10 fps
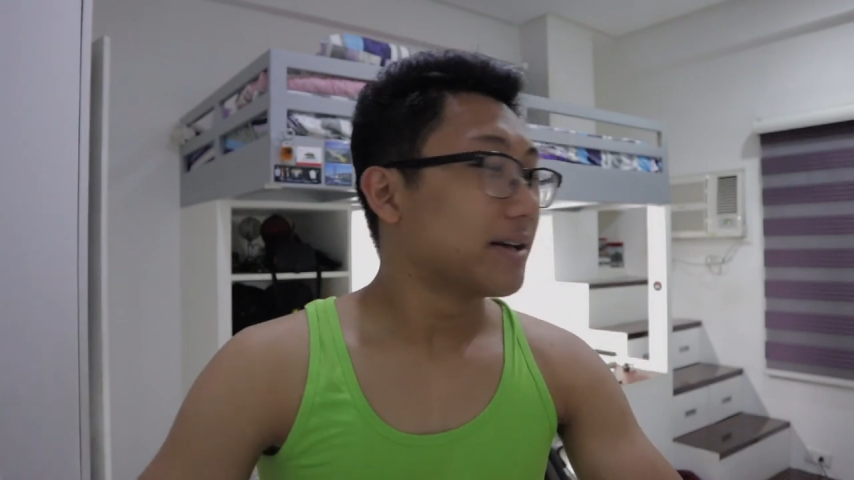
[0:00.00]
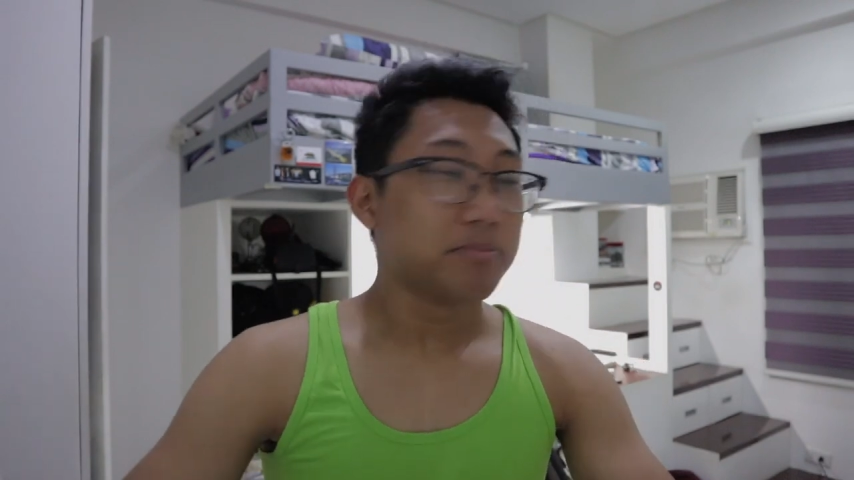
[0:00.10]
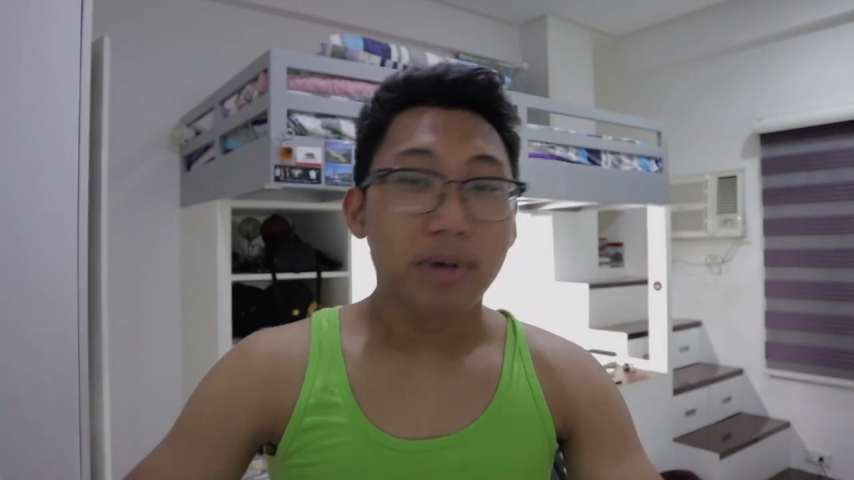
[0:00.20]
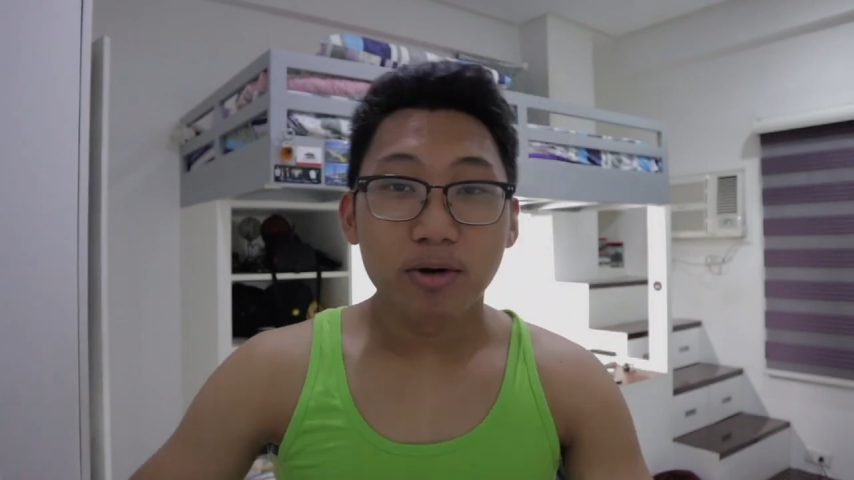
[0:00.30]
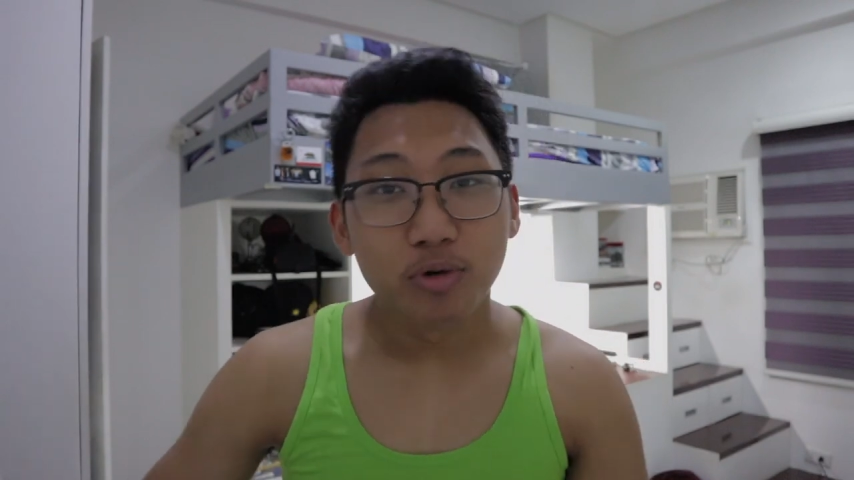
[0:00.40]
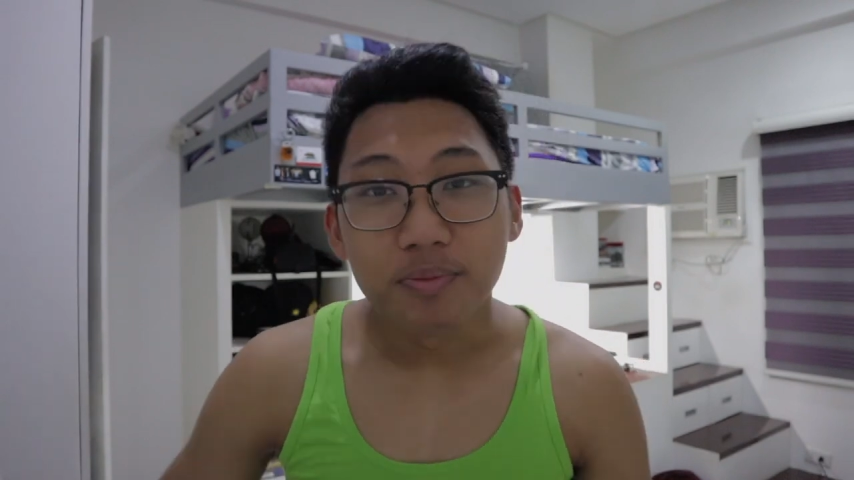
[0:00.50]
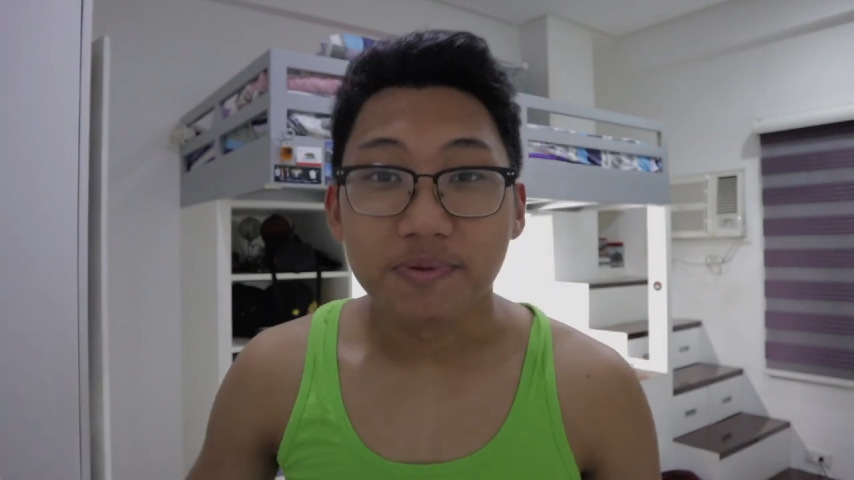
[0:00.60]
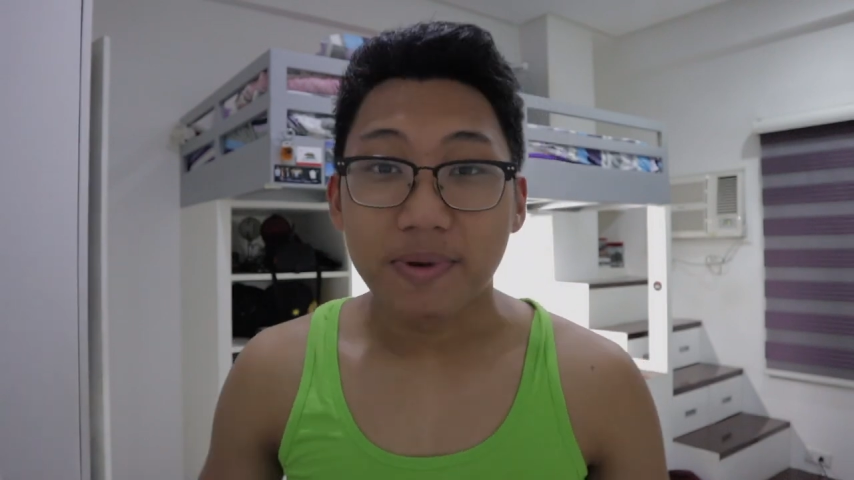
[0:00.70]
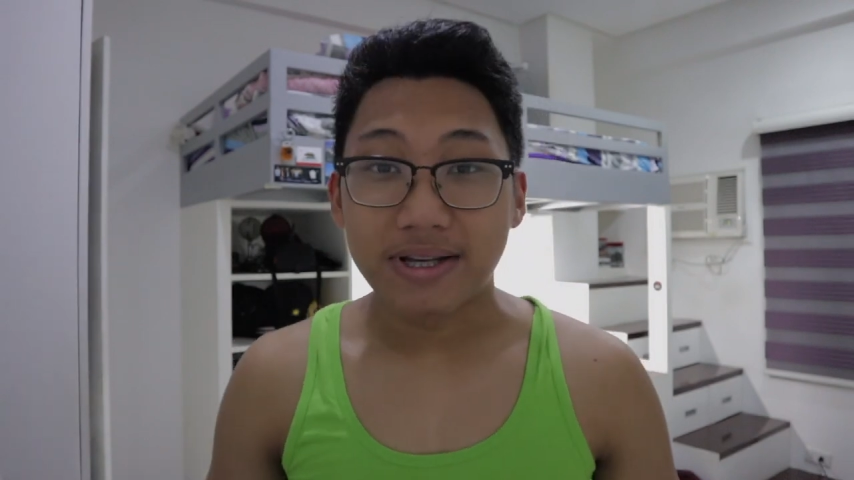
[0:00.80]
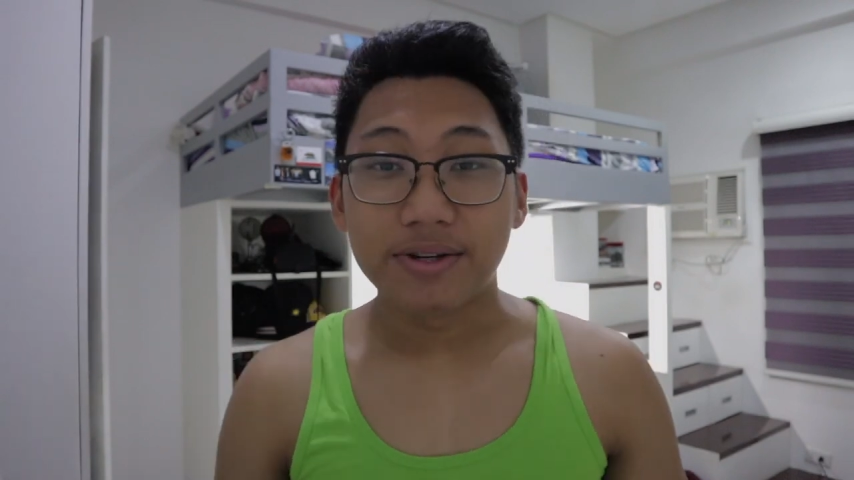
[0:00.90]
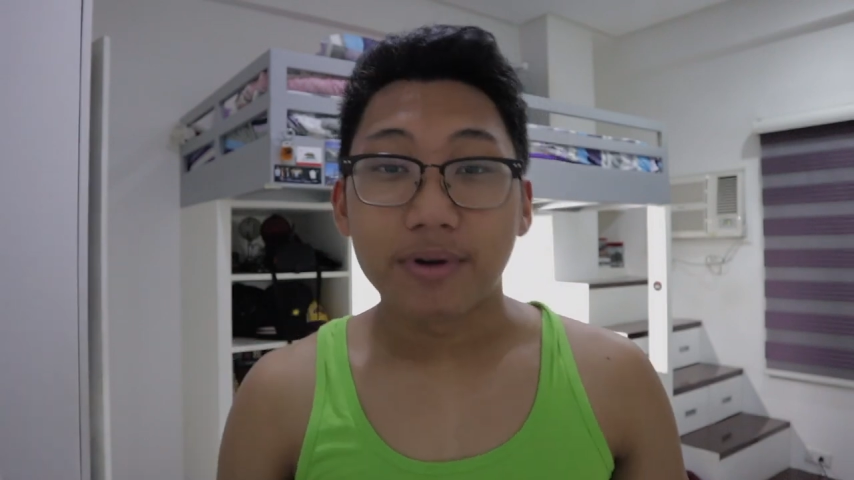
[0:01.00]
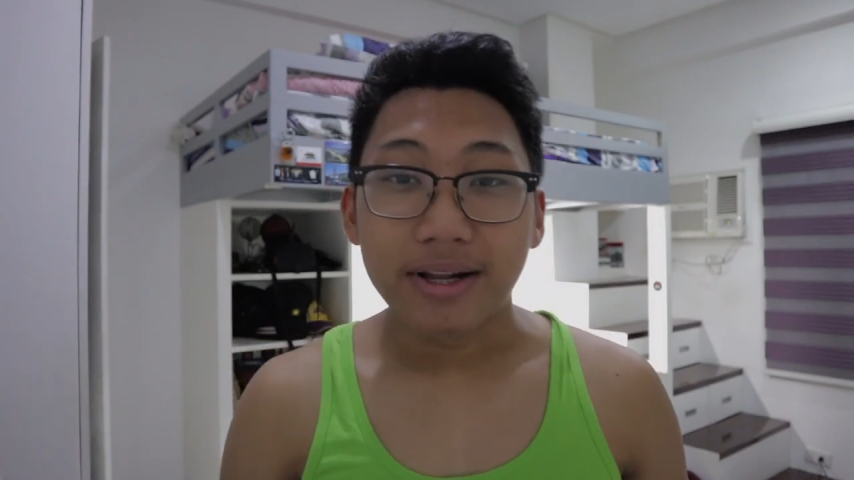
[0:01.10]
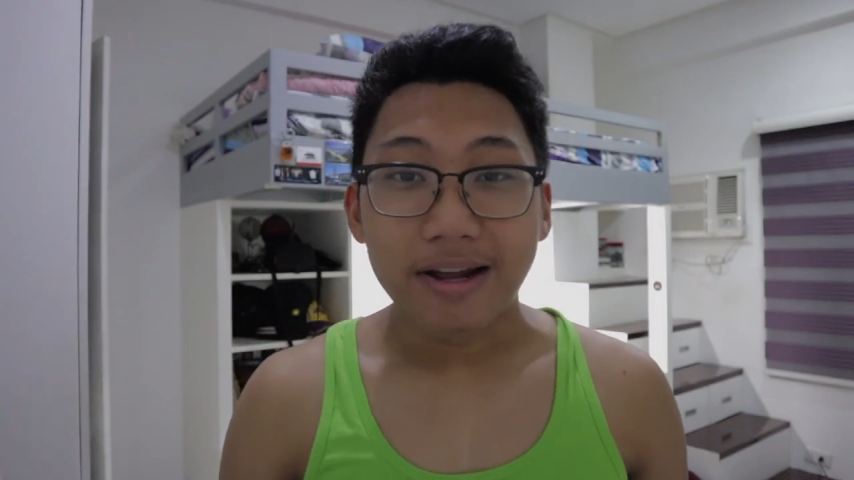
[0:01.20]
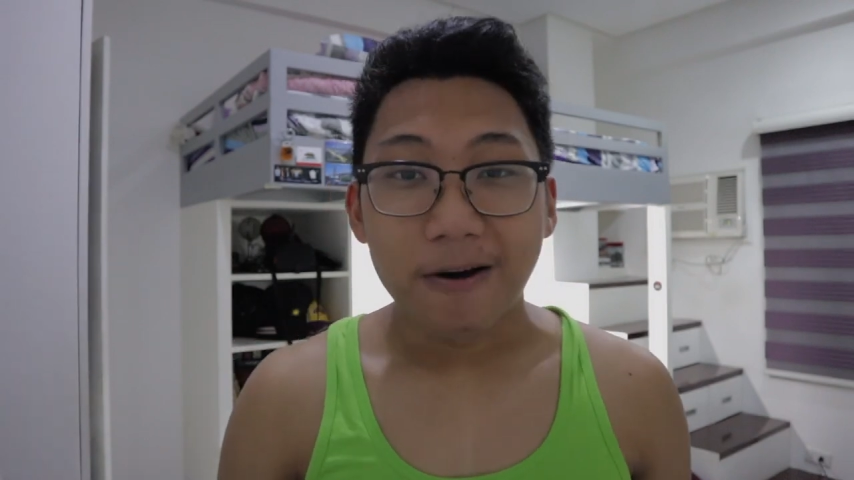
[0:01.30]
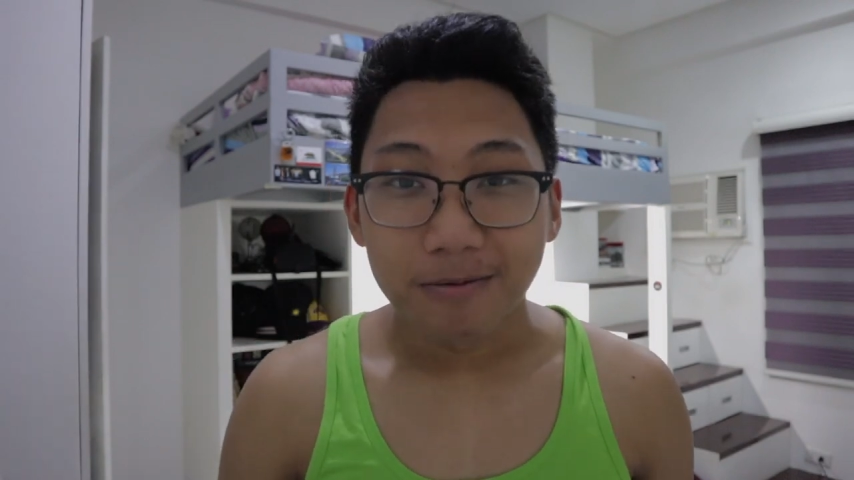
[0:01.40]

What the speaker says: my room is messy right now.